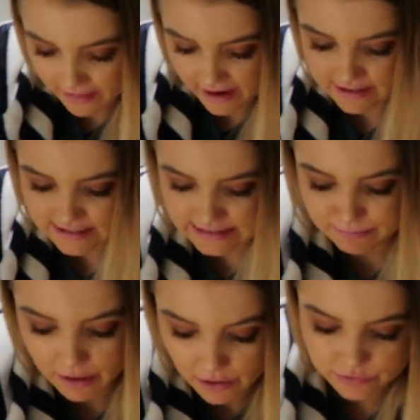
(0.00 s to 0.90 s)
that is
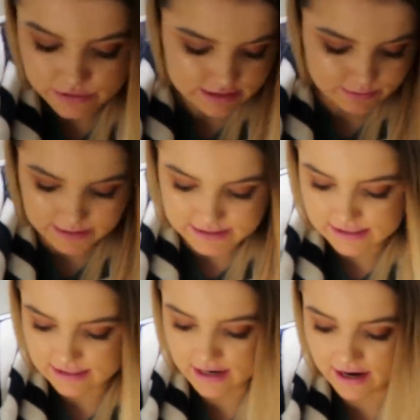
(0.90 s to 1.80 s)
supposed to be
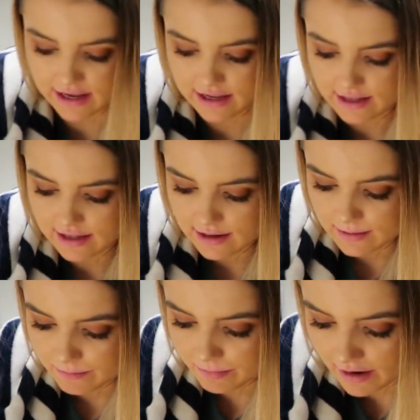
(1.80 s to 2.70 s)
tonight,
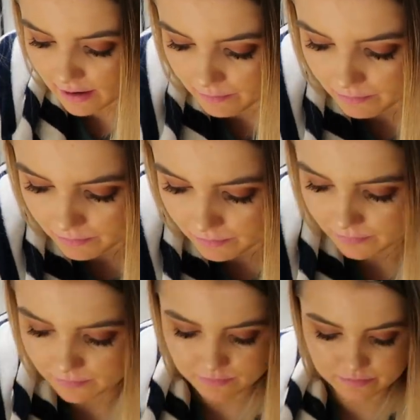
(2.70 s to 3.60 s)
but
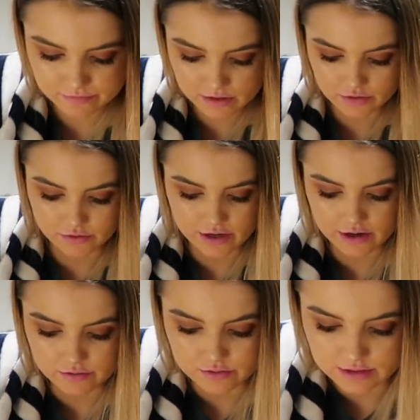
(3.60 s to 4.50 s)
who
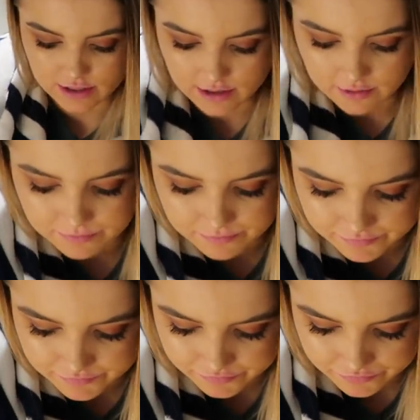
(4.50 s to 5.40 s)
knows?
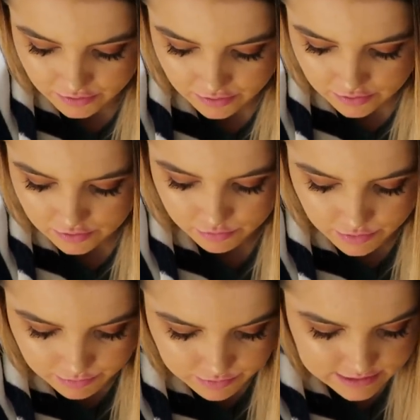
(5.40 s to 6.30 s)

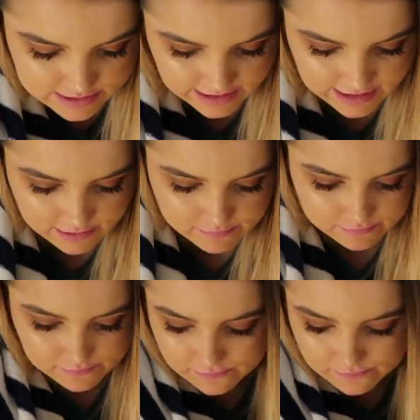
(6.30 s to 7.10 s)
We will see.